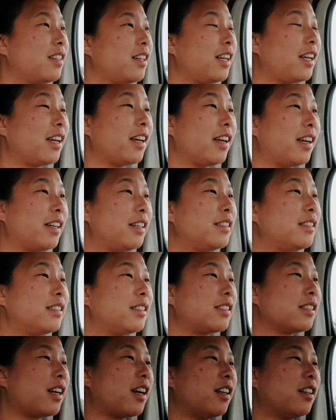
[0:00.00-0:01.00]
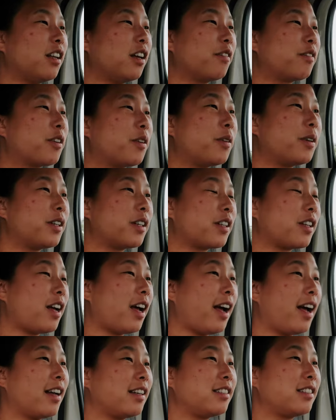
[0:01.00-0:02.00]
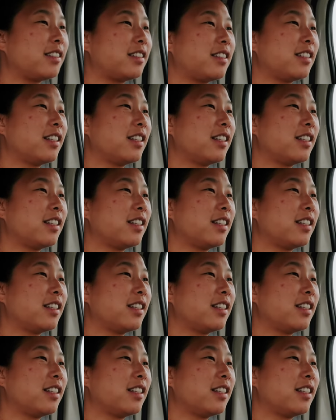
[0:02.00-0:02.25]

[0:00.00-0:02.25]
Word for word: and I love going to class.